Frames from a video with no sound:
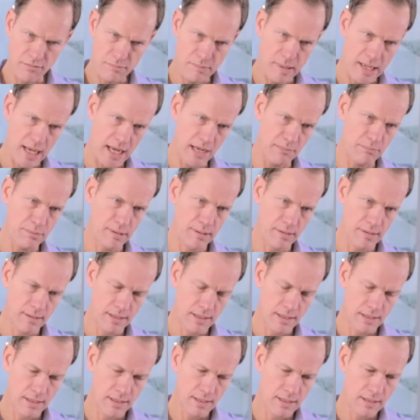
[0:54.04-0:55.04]
of a pipe,
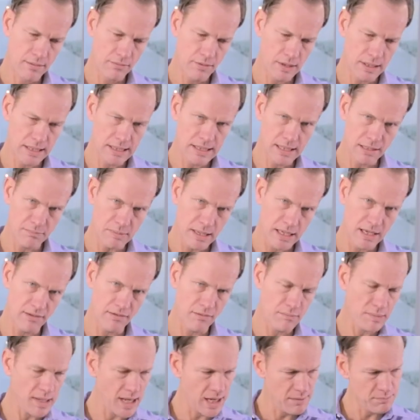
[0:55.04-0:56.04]
realistic painting
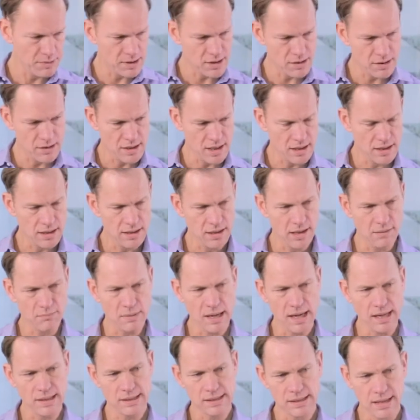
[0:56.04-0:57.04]
of a pipe, and underneath it he
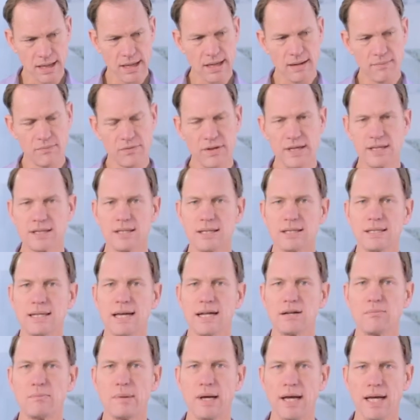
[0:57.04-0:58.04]
paints, This is
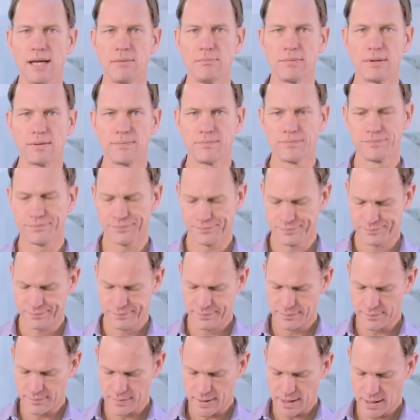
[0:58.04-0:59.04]
not a pipe.
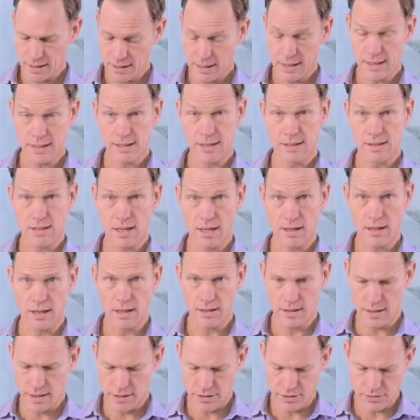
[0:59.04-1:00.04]
This is not
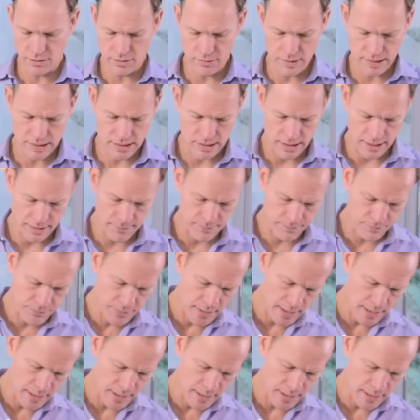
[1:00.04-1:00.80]
a luxury whiskey.